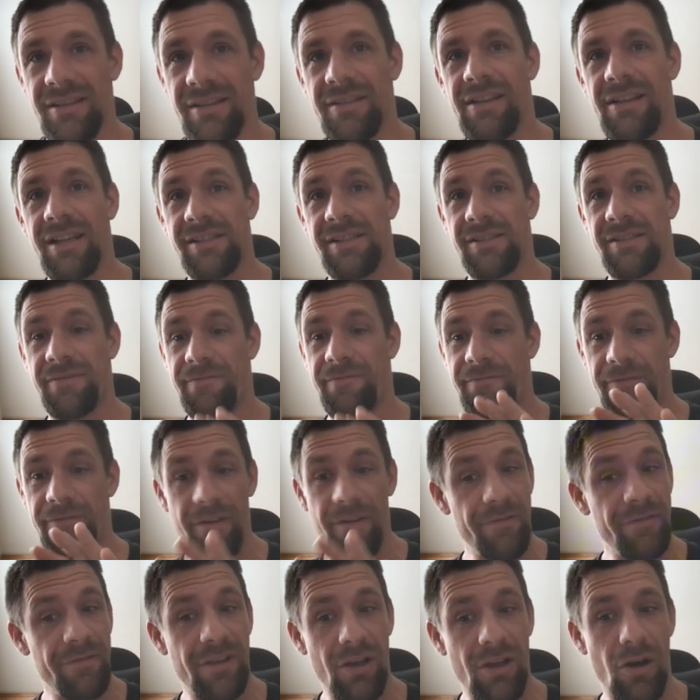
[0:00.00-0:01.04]
That's
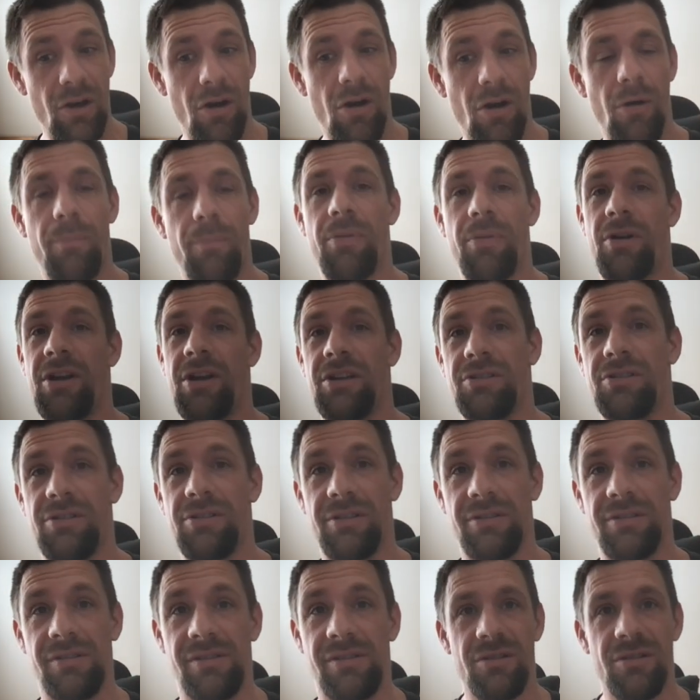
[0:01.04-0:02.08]
50
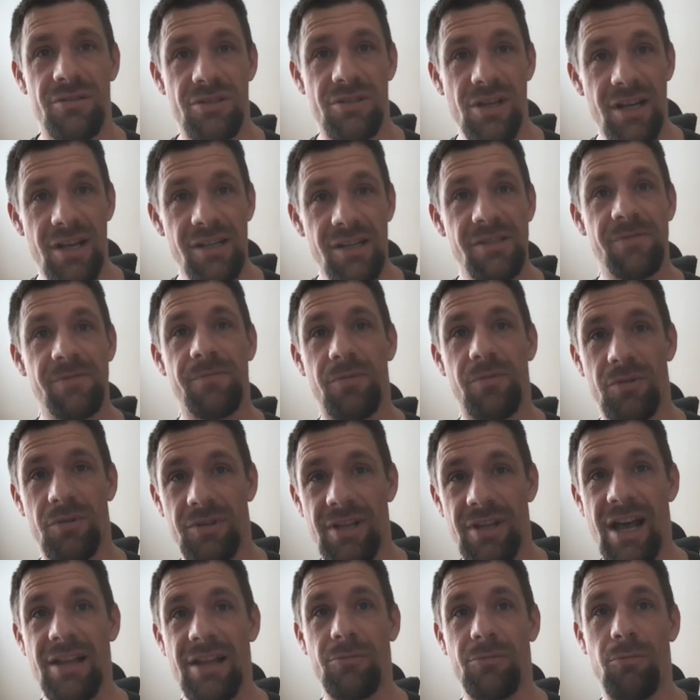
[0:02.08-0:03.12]
operations just for
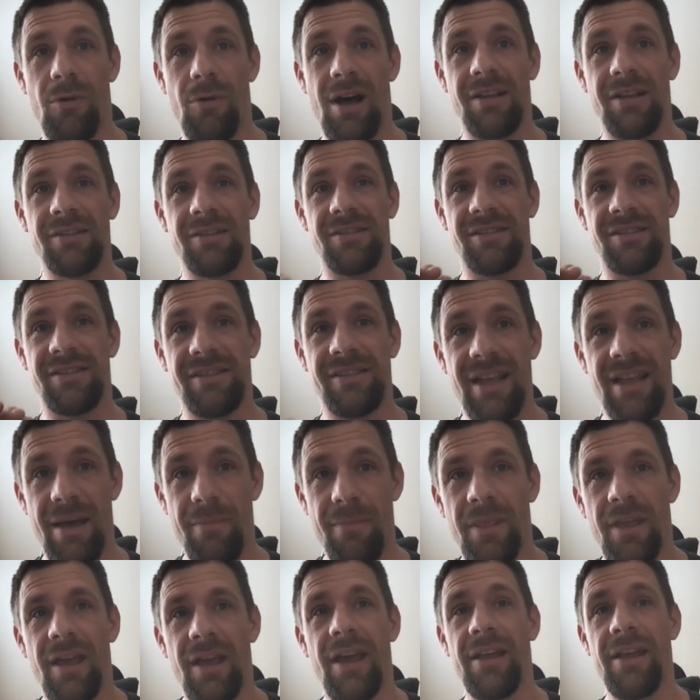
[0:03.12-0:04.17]
that one
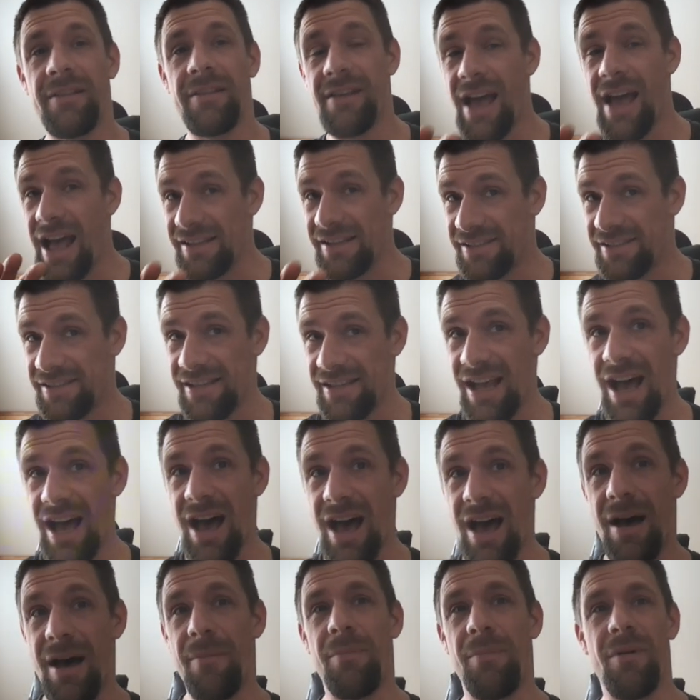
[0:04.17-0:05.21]
step. It adds
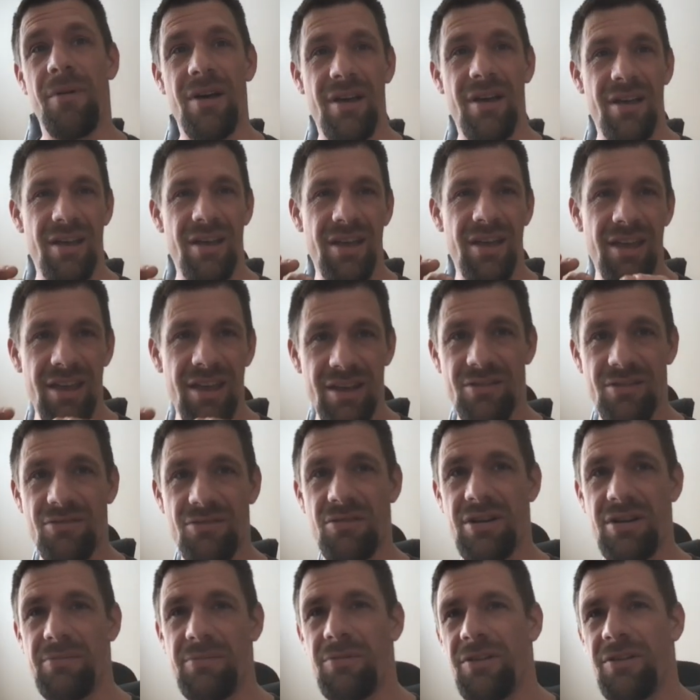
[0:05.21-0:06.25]
up
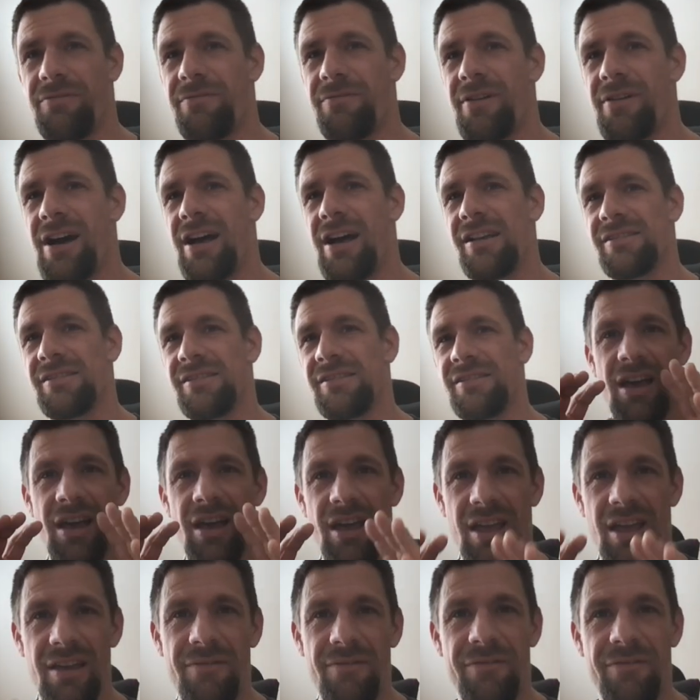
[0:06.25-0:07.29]
incredibly fast
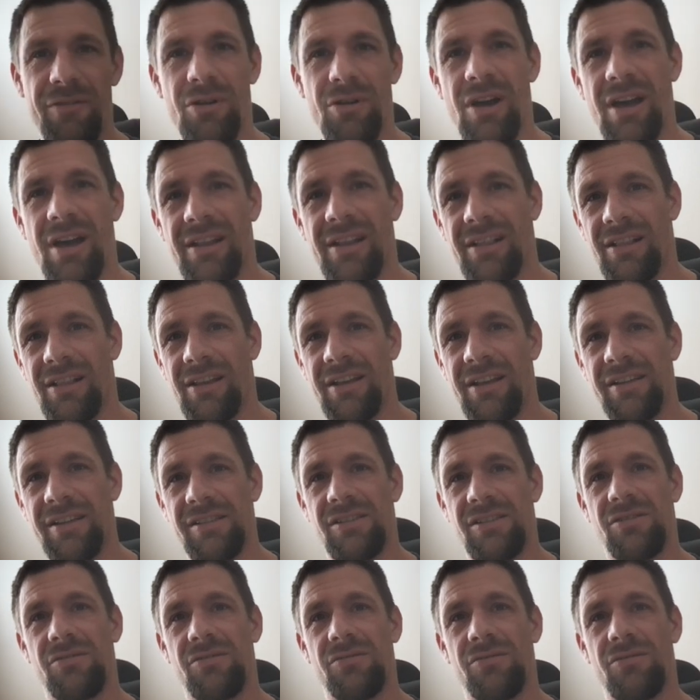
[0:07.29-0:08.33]
if you handle a
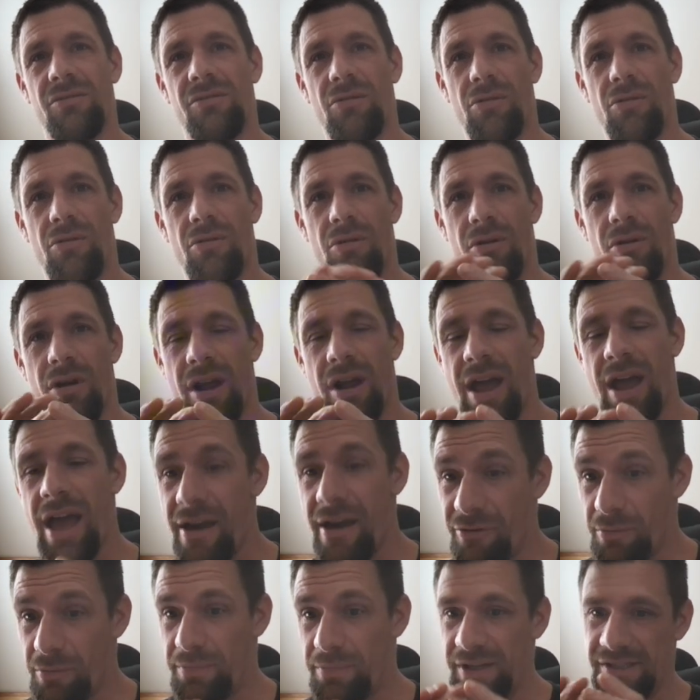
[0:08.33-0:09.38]
list or
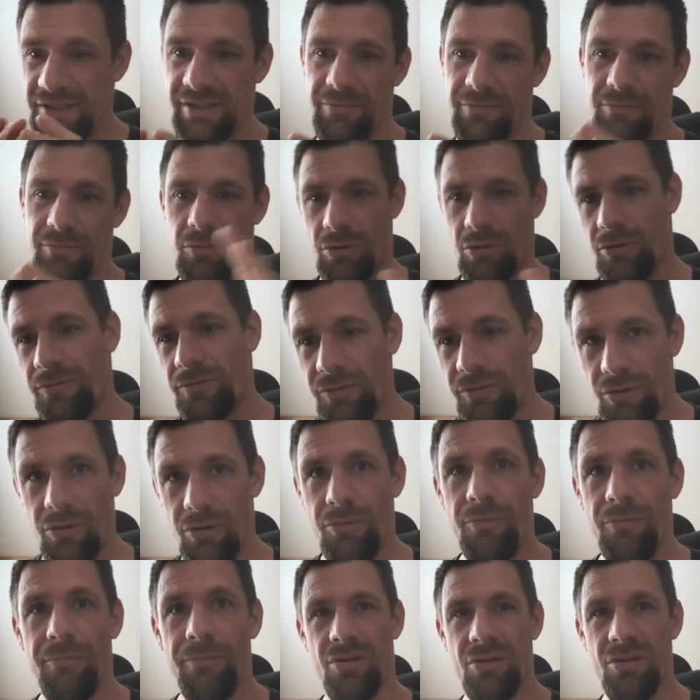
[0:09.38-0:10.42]
have a busy
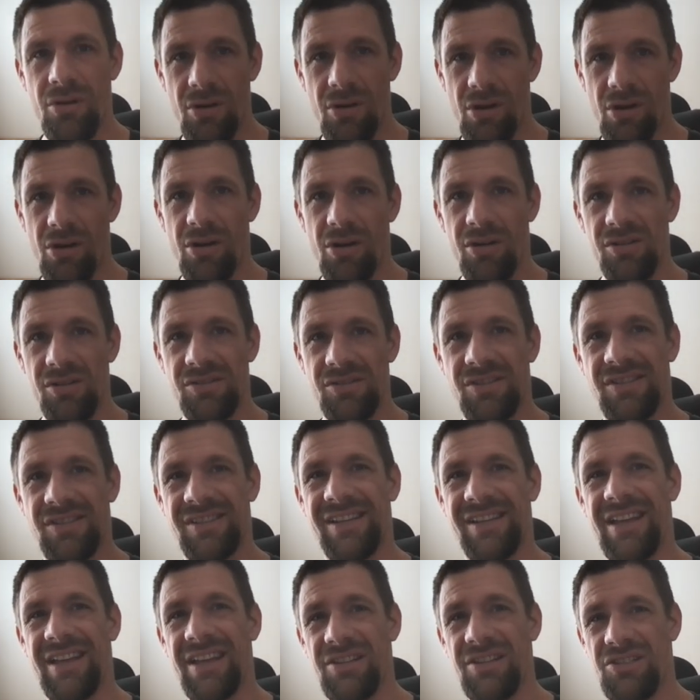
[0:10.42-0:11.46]
workflow. Costs
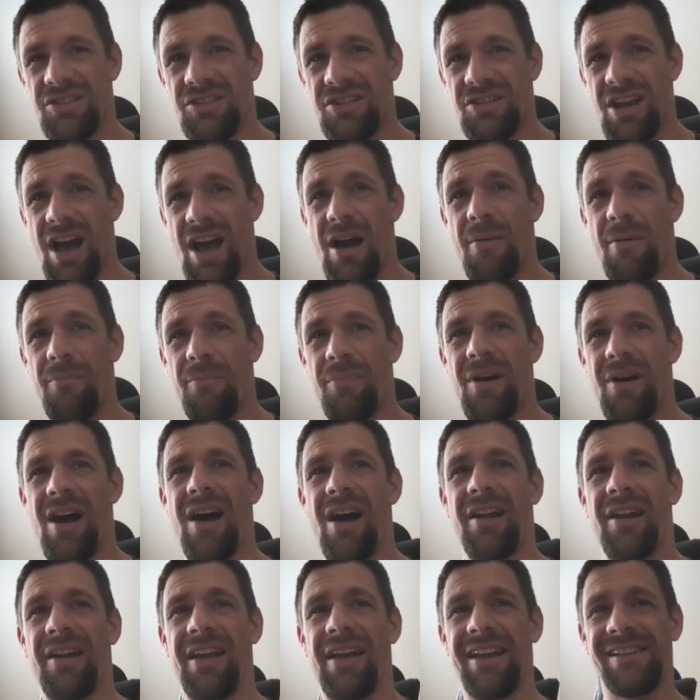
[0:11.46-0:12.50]
can jump
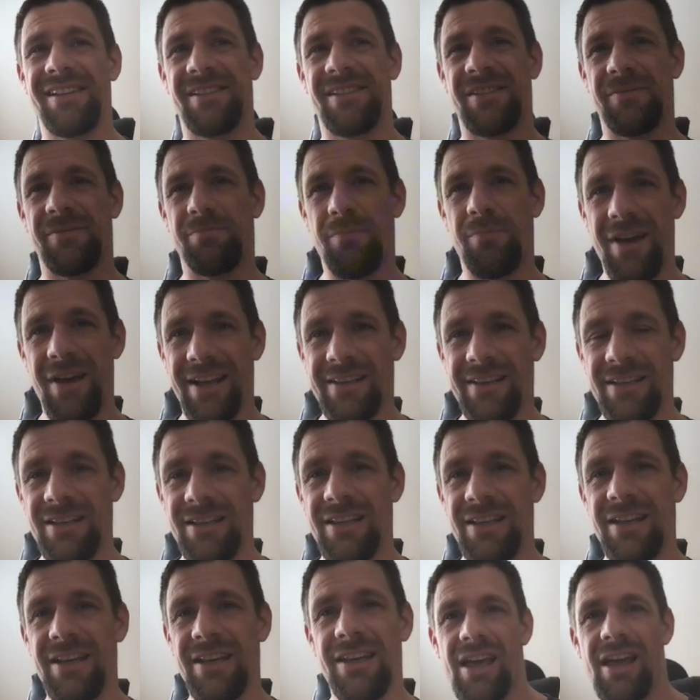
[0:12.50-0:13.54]

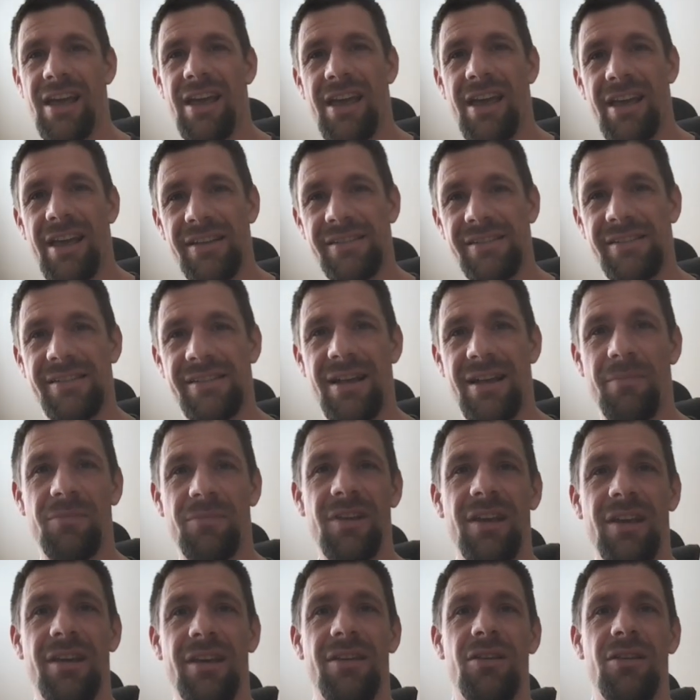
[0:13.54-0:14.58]
unexpectedly. It's
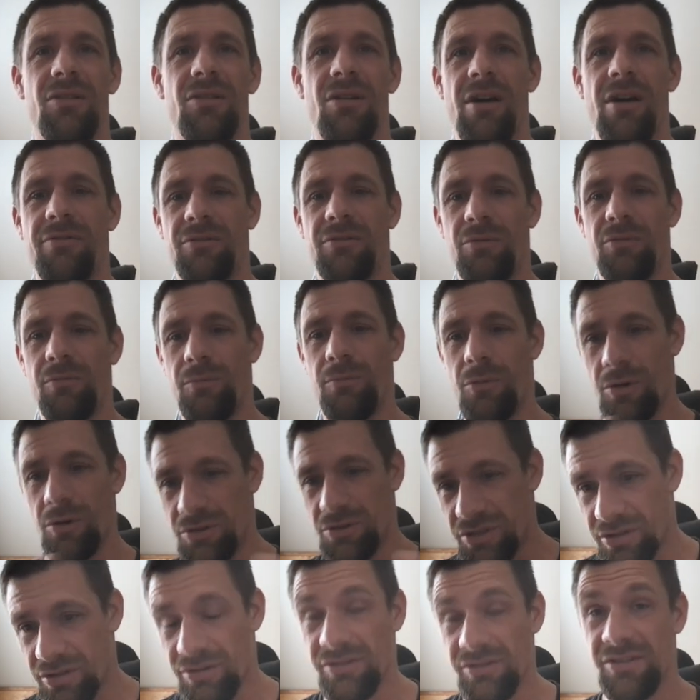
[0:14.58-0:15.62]
something you have to
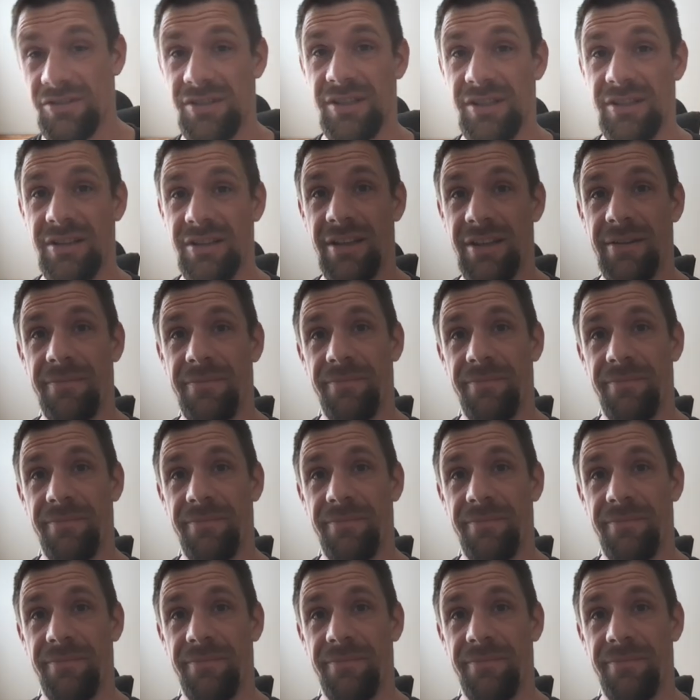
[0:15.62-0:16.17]
watch constantly.